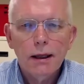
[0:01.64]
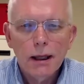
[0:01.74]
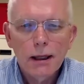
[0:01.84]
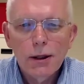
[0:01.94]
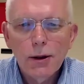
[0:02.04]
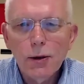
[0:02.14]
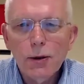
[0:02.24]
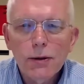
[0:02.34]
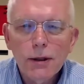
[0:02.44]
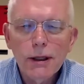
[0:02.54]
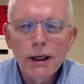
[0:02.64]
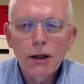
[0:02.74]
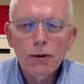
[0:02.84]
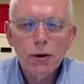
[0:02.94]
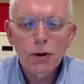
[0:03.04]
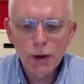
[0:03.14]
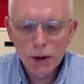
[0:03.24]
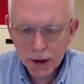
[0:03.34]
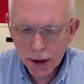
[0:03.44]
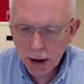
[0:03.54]
Hello, today we're going
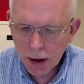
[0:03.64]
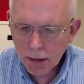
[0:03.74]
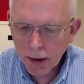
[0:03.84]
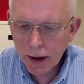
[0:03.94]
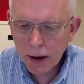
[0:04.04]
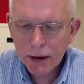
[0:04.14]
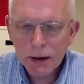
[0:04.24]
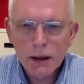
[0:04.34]
to talk about